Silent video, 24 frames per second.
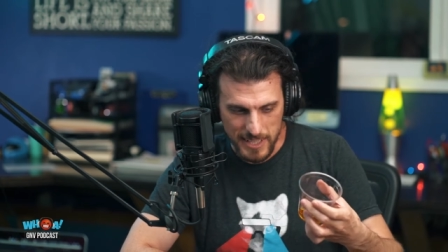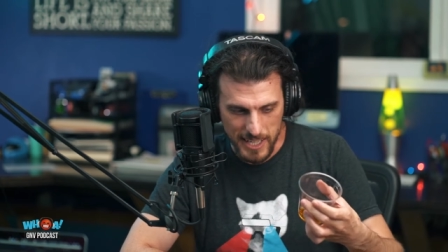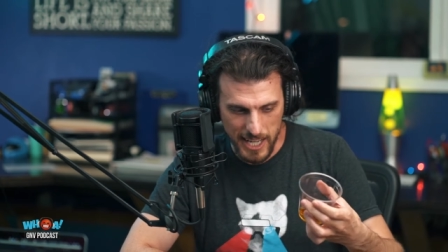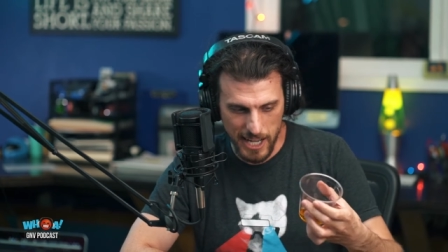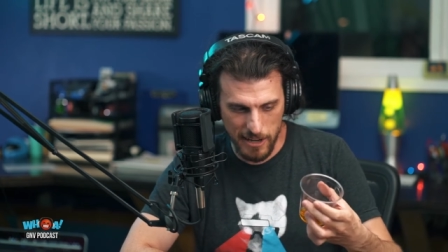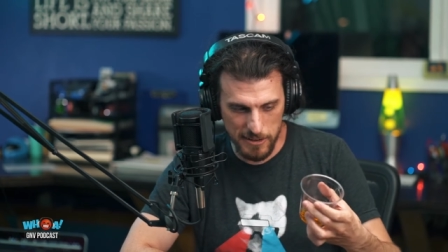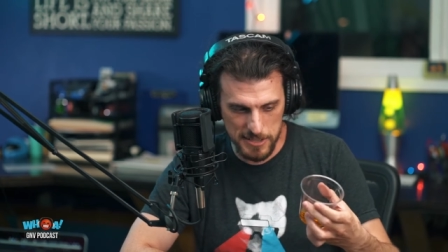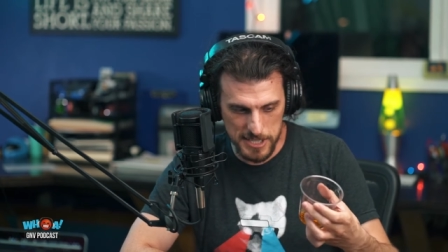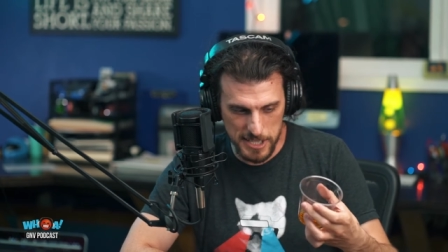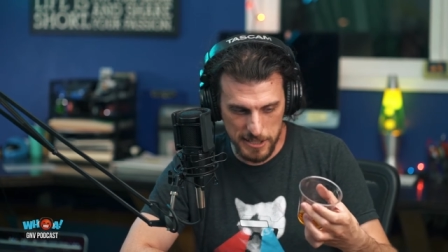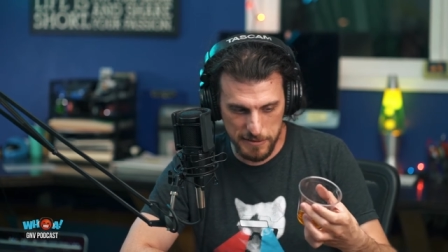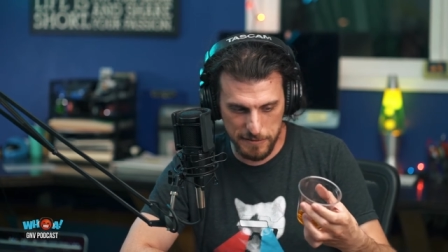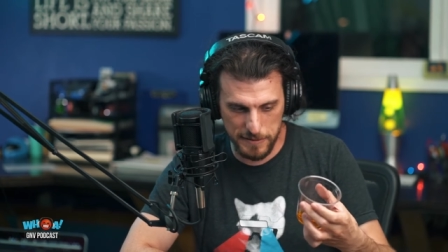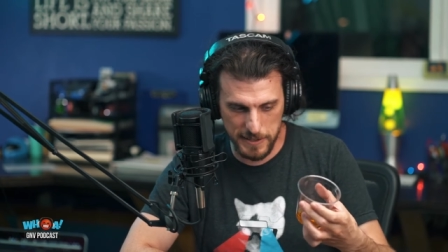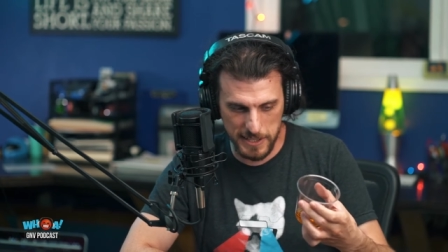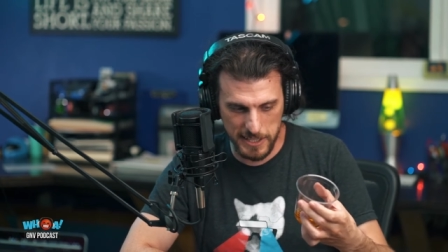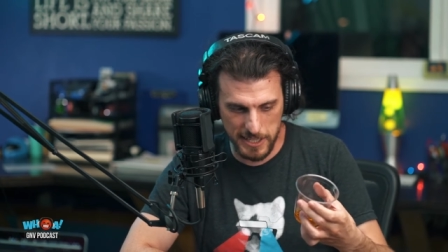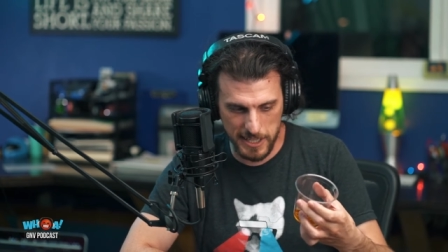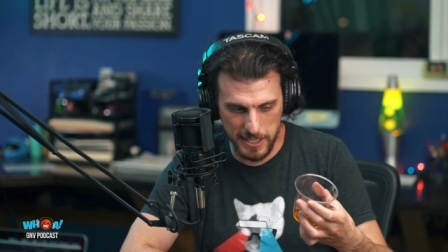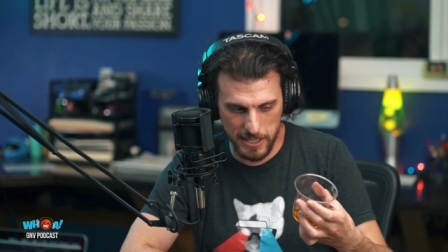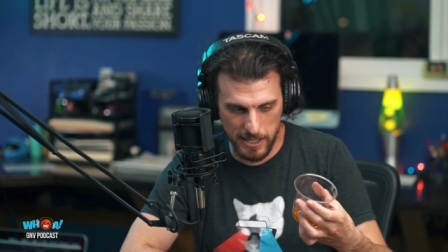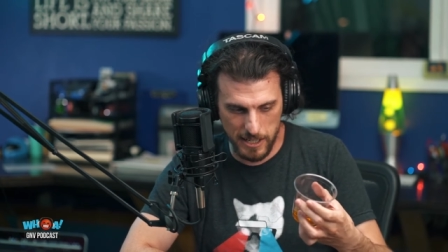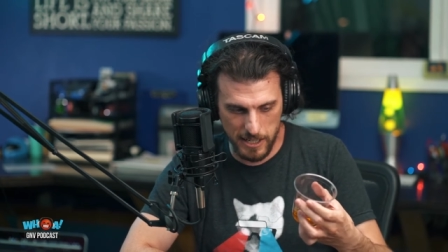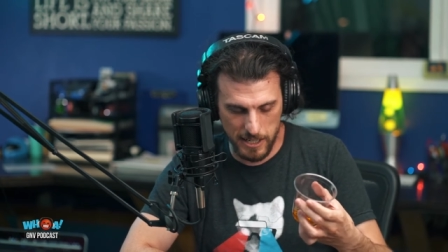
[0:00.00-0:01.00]
I was just
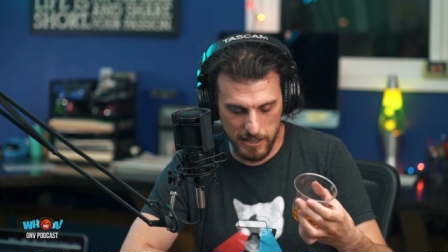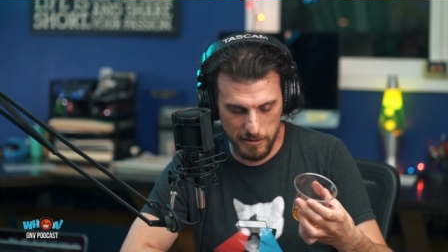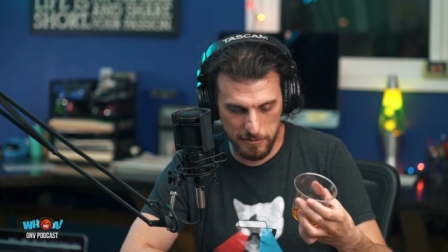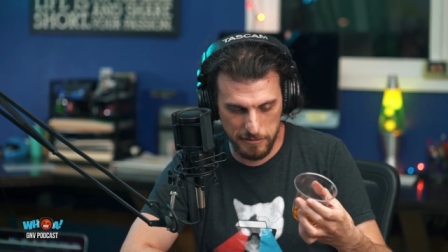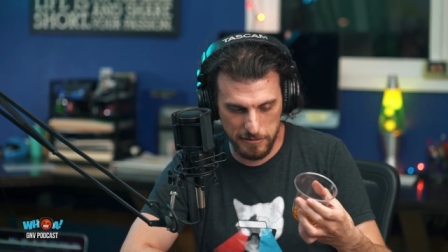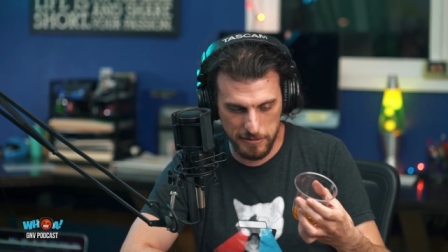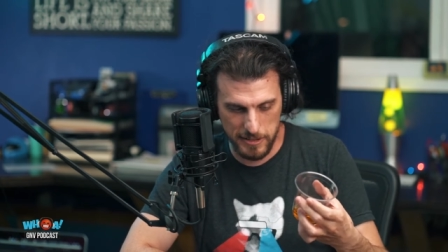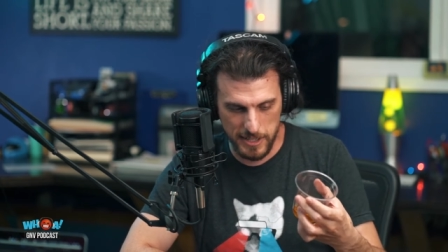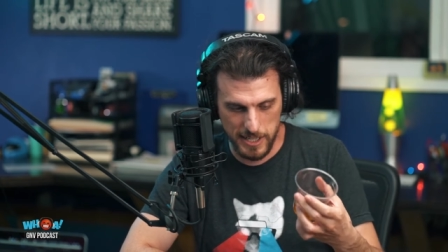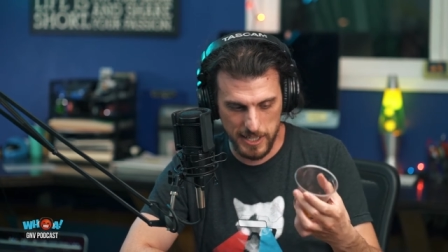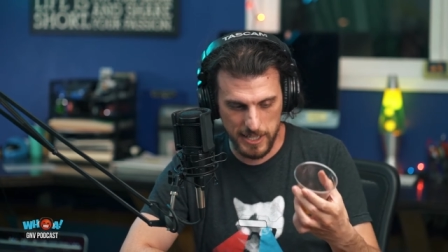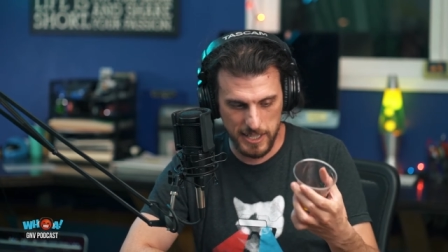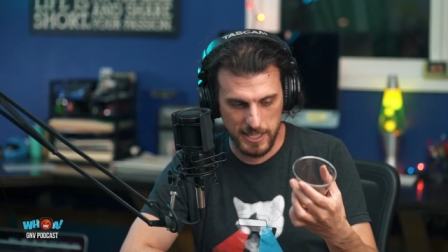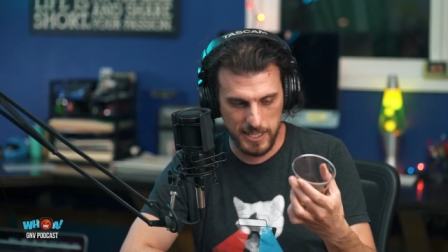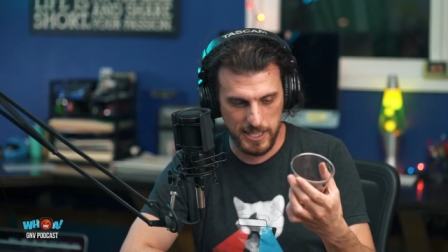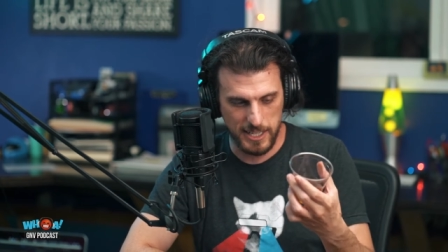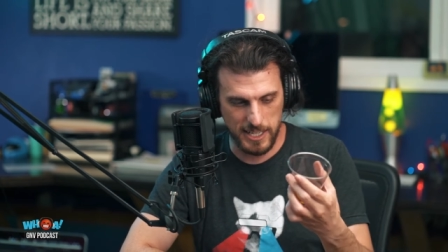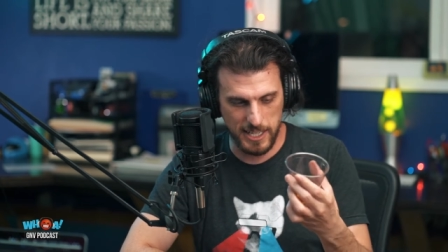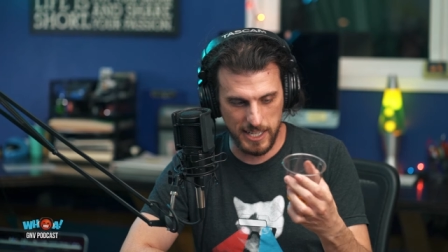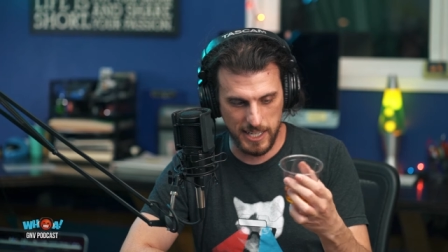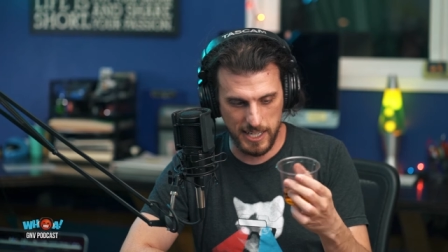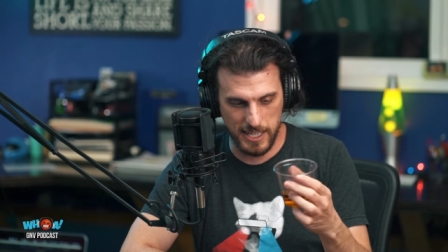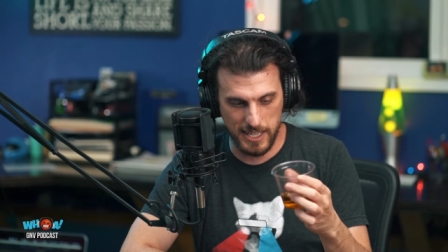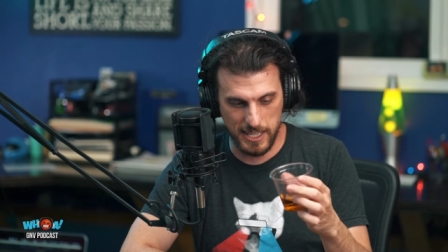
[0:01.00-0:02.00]
feeling off
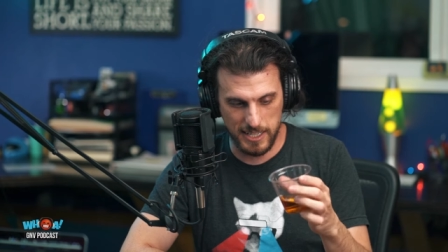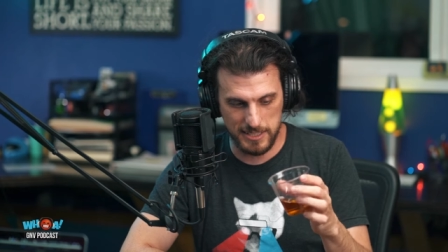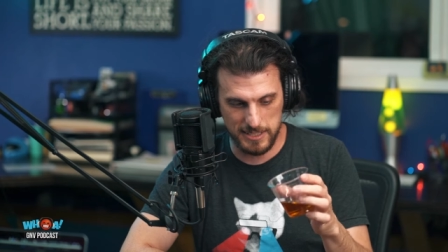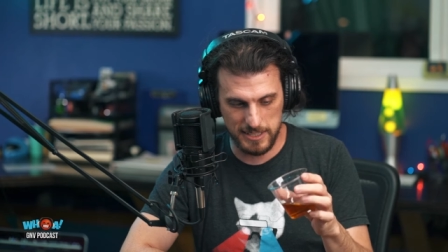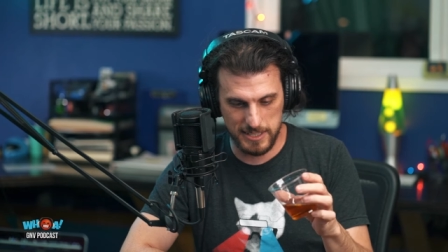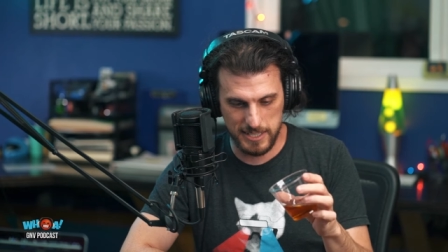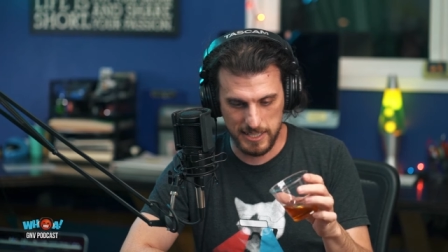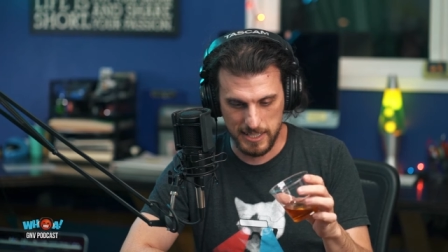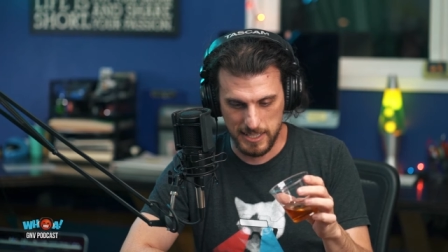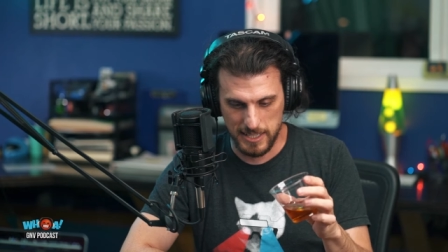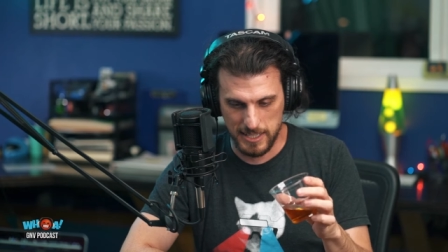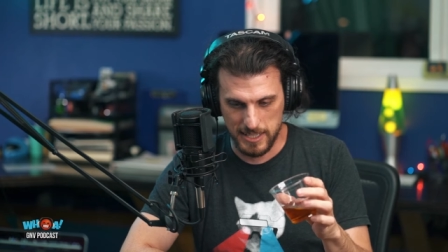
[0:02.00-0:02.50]
and